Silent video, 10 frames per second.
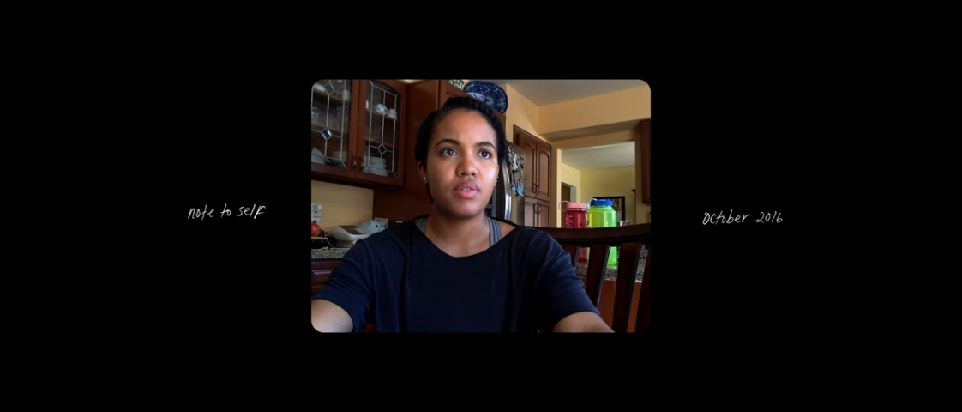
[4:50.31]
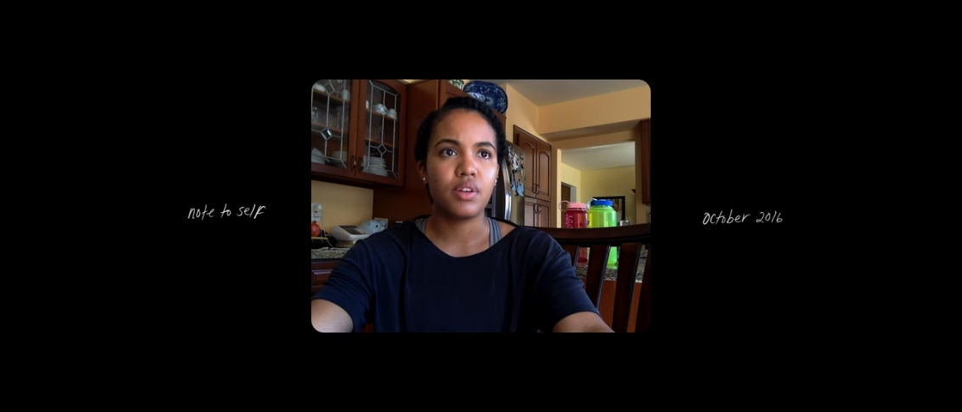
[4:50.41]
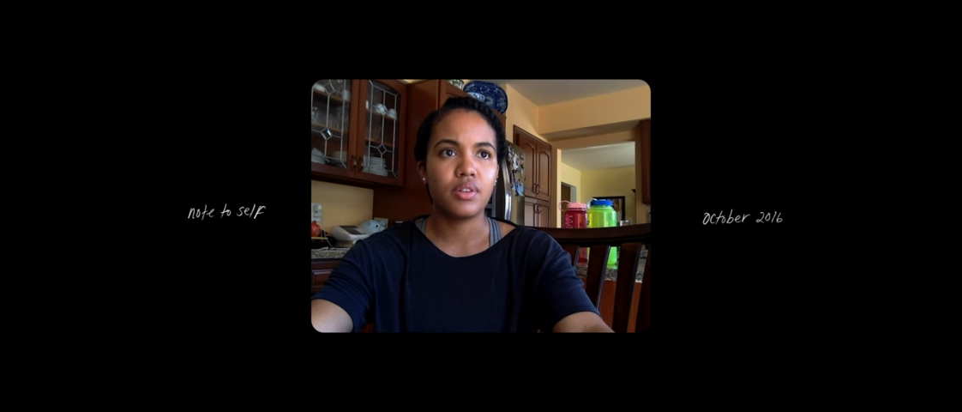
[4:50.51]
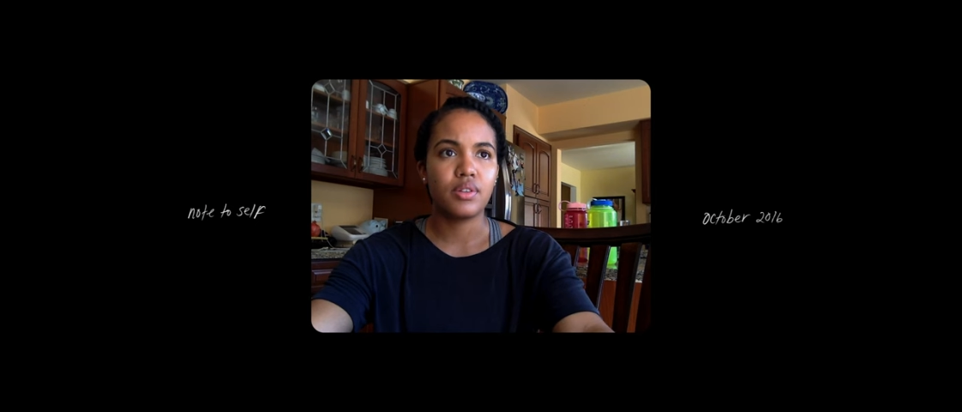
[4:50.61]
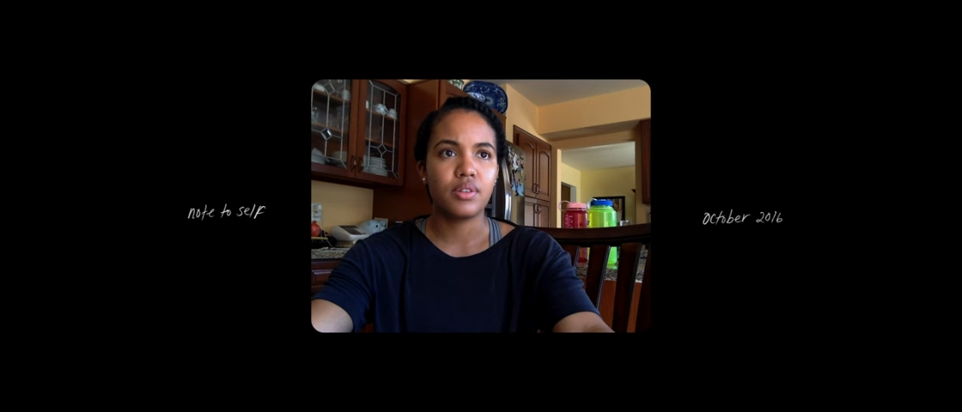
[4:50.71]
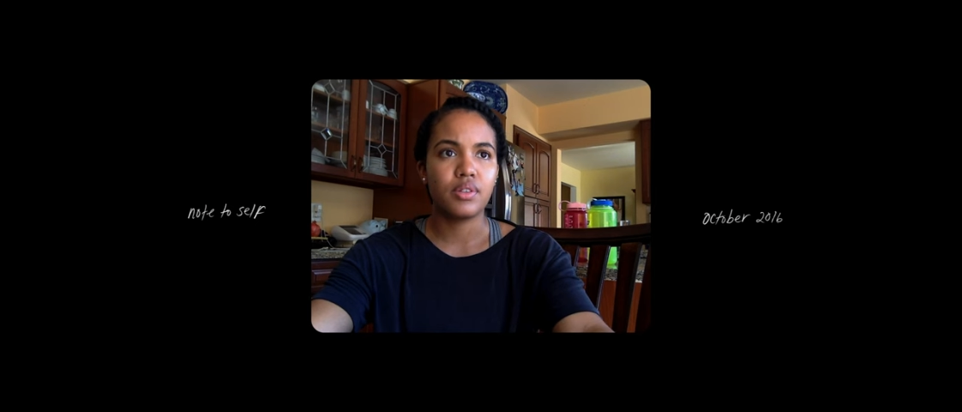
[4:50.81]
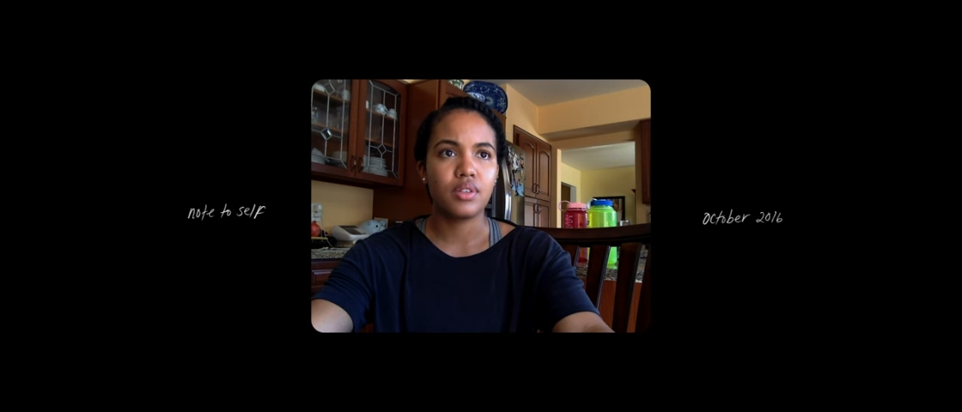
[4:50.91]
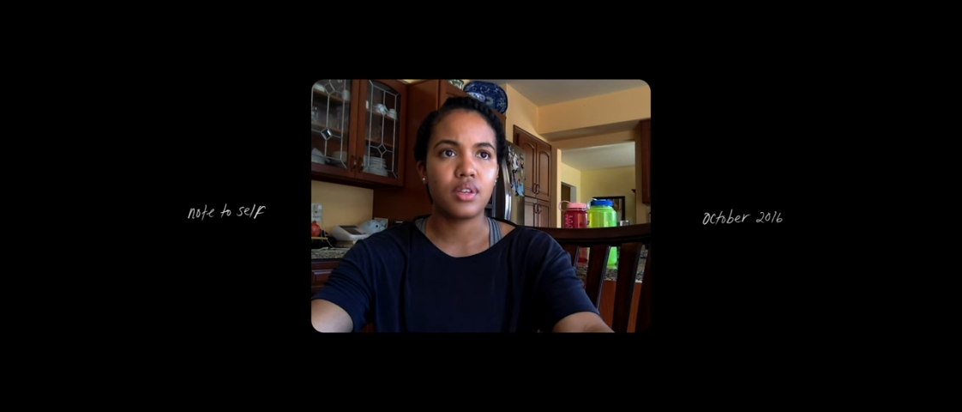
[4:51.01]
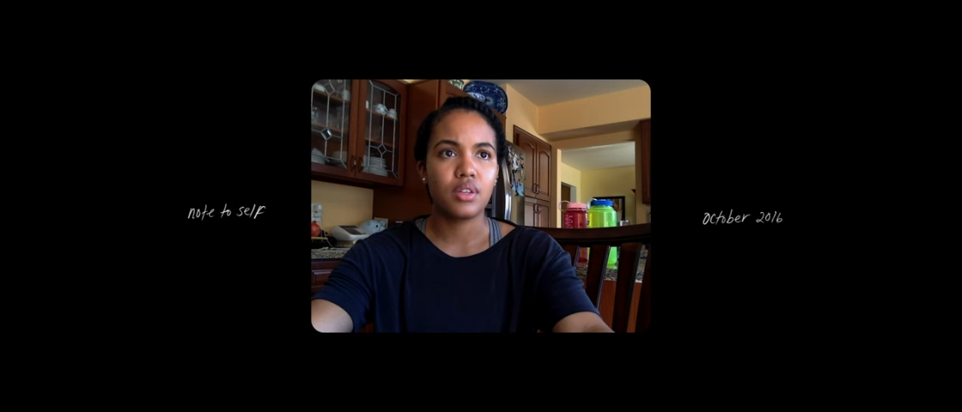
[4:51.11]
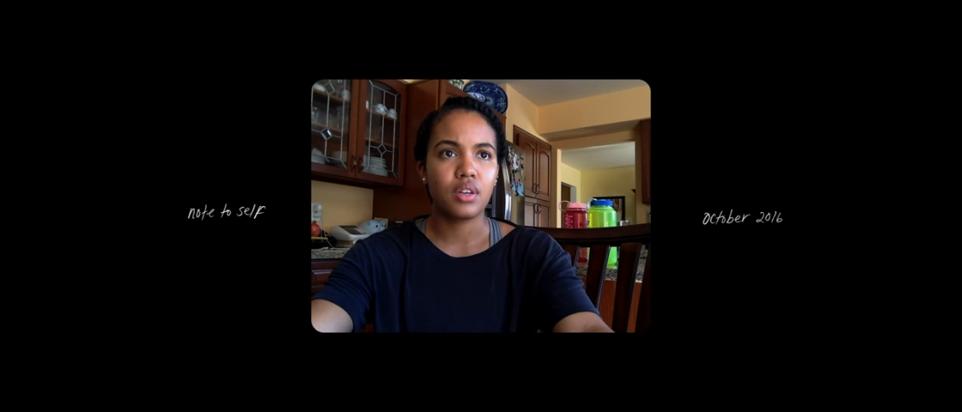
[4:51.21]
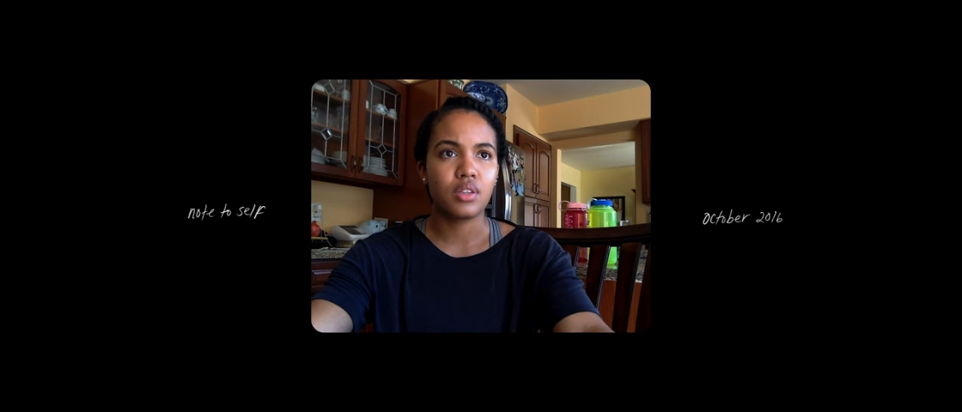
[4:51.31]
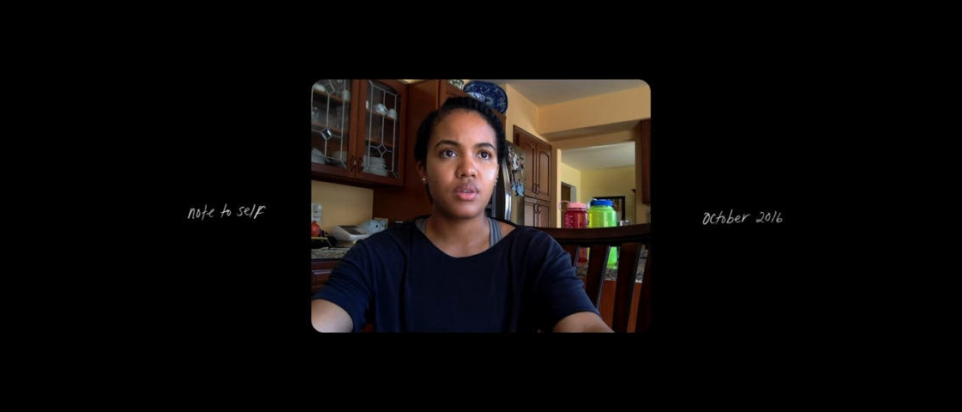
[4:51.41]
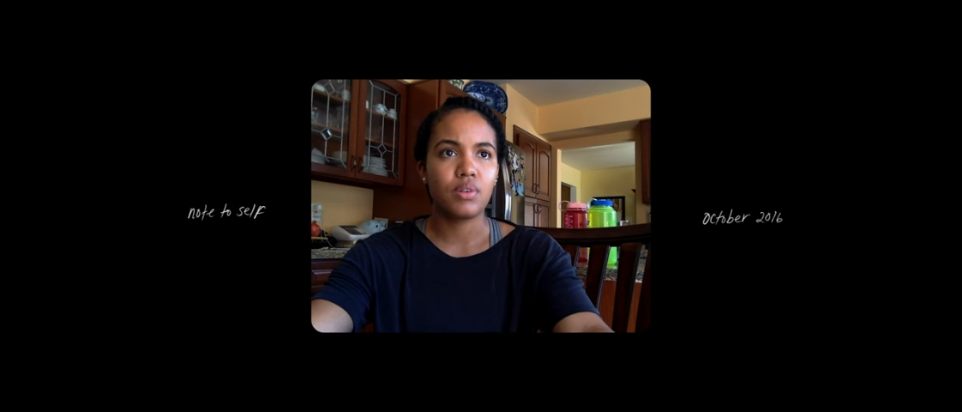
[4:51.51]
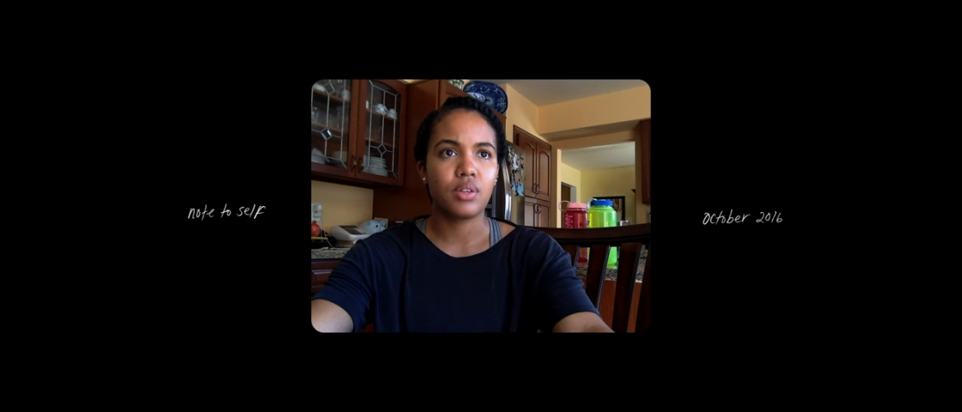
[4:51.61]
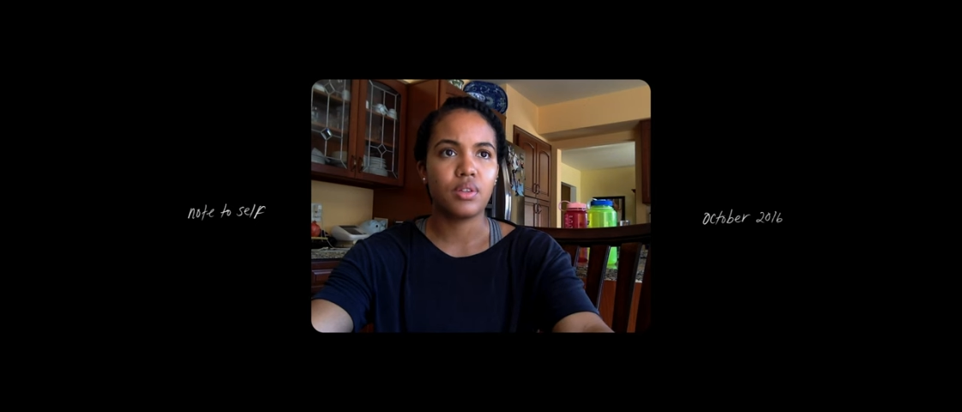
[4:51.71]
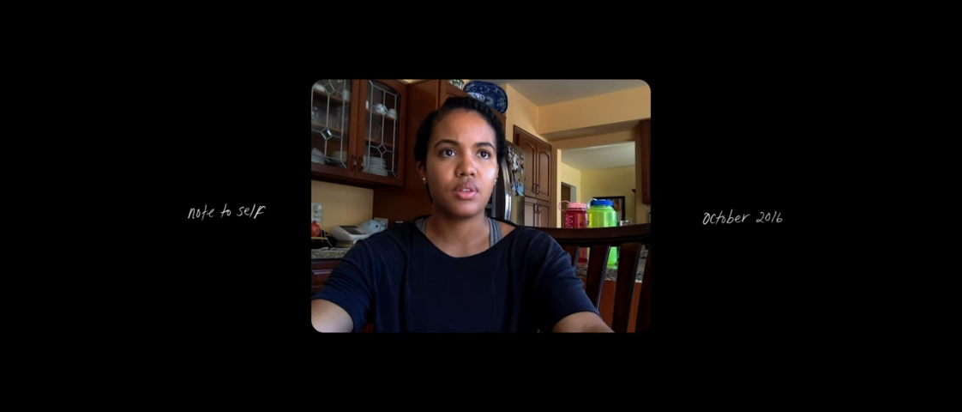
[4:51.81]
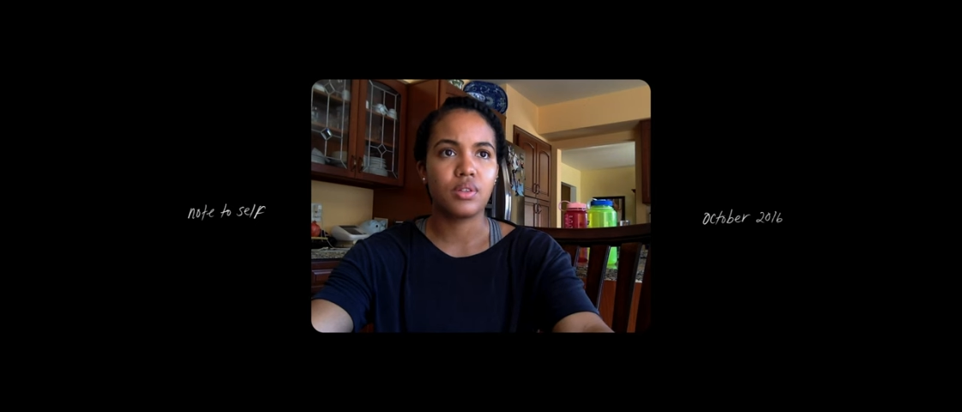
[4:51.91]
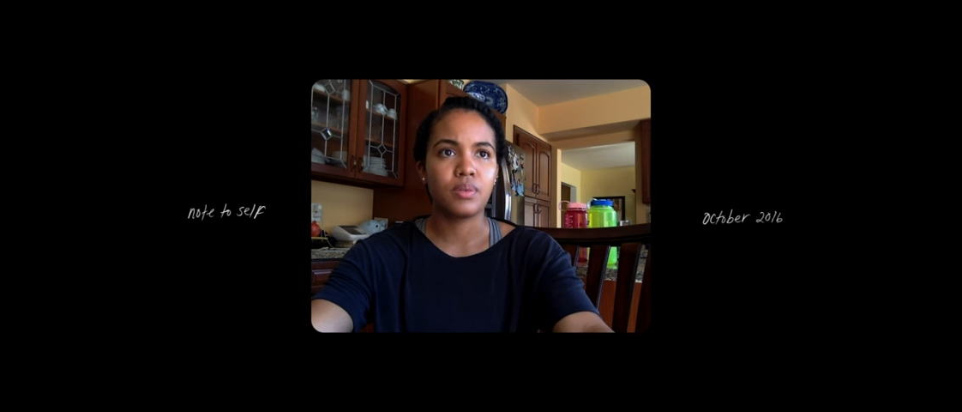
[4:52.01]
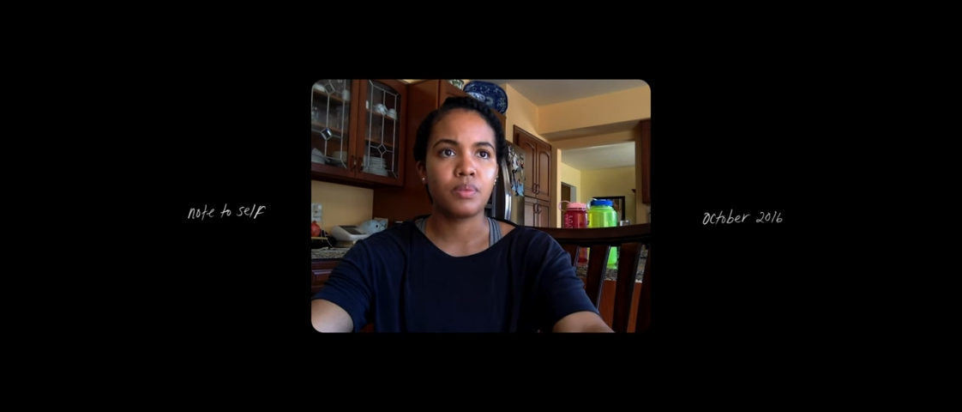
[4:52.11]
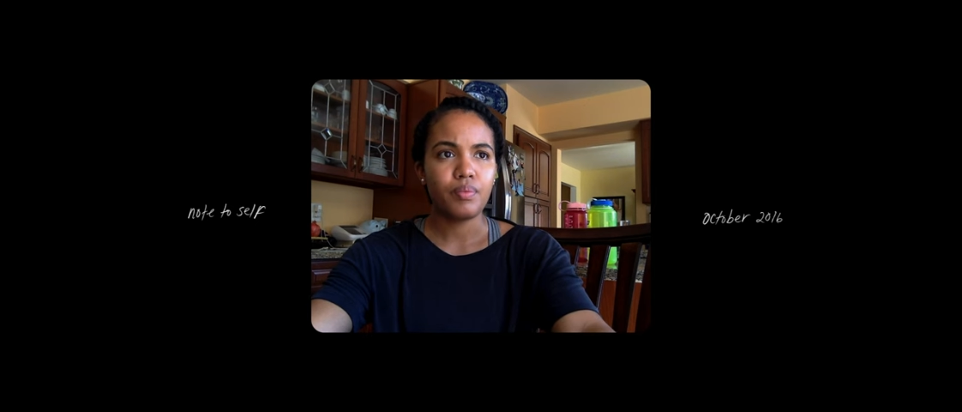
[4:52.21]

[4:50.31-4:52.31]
others, the thoughts of others,